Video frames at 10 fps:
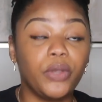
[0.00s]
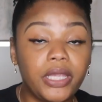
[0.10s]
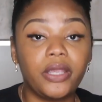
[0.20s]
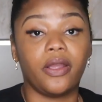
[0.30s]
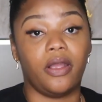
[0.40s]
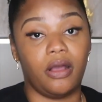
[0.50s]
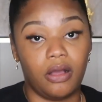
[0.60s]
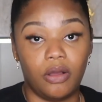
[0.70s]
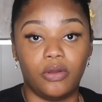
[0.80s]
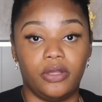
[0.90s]
We are
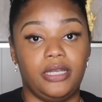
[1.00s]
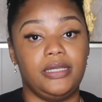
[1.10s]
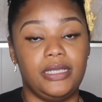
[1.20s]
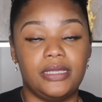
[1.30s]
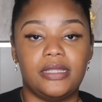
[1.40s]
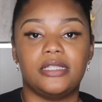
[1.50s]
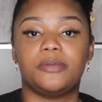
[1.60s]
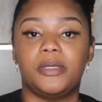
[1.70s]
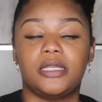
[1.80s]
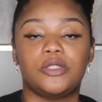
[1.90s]
all going to need
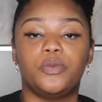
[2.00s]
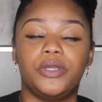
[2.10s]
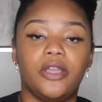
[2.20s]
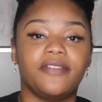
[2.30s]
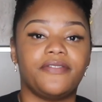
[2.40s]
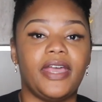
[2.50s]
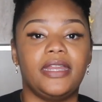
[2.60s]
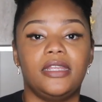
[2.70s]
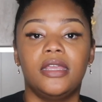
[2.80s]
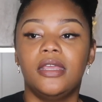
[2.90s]
this, because we are
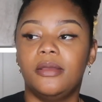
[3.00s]
fighting